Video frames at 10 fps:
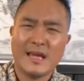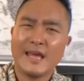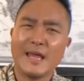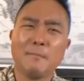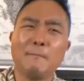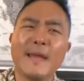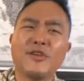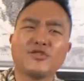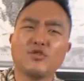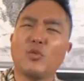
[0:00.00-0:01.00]
It, it
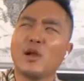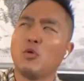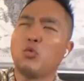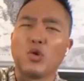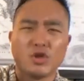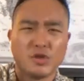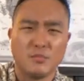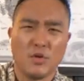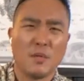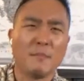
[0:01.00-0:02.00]
makes you want to worship more.